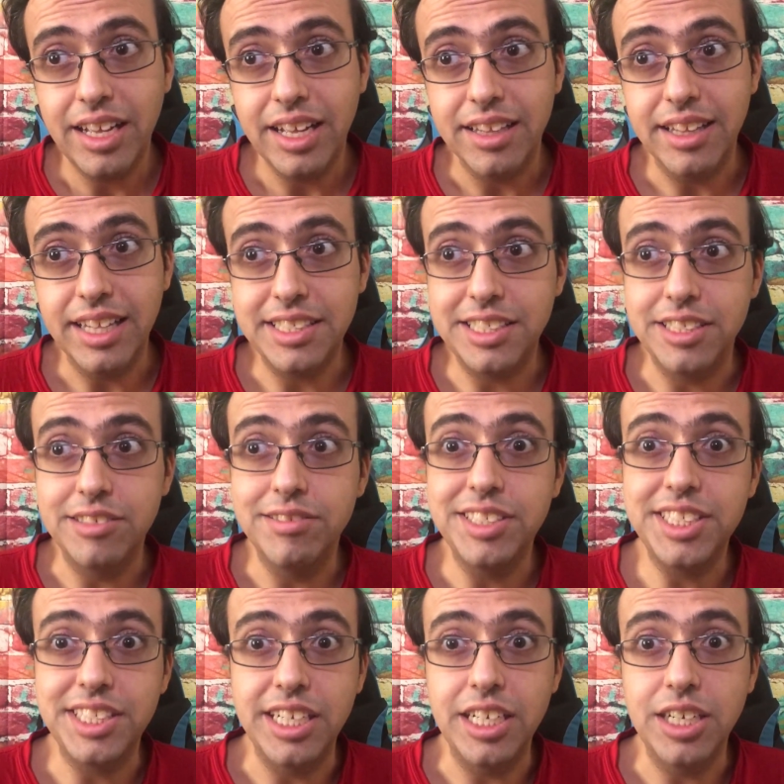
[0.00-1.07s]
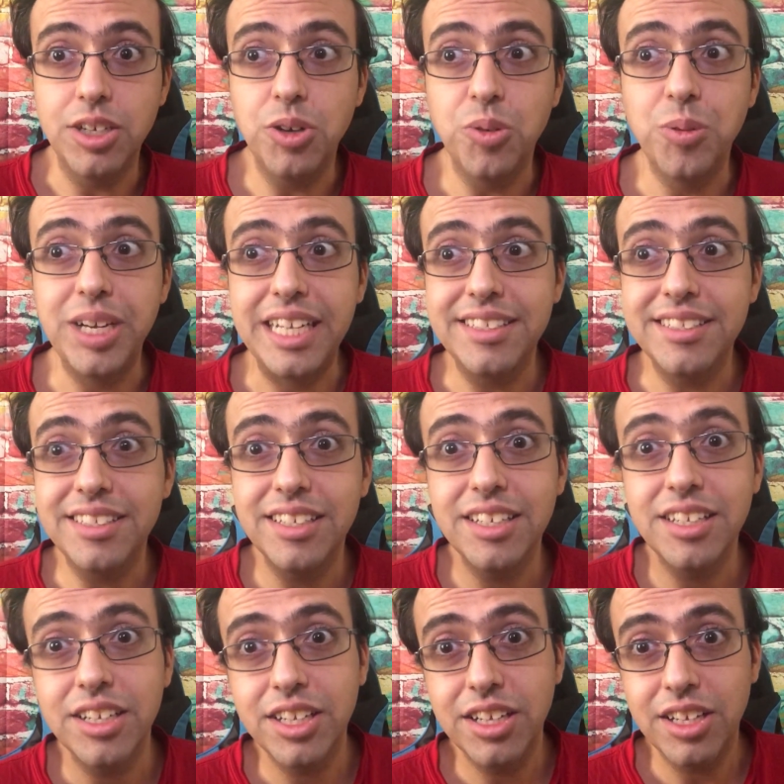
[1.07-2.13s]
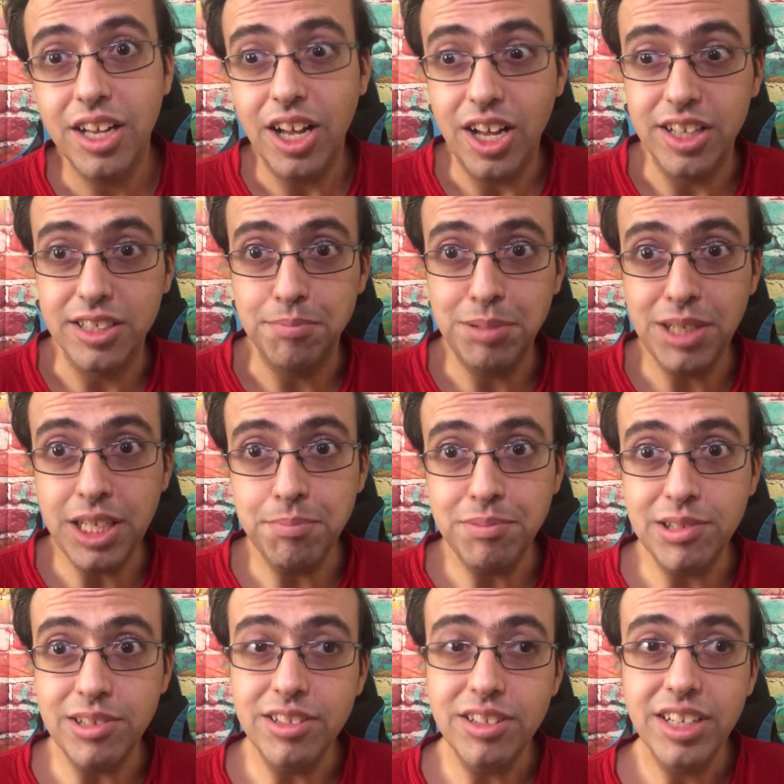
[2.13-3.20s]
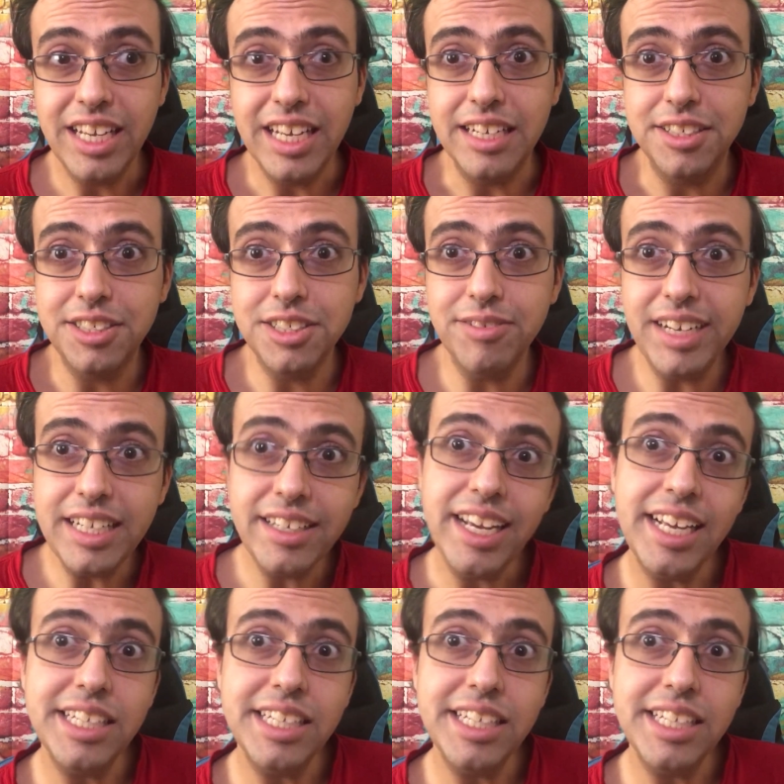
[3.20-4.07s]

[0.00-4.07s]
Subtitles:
Lets you sing with other people in a duet,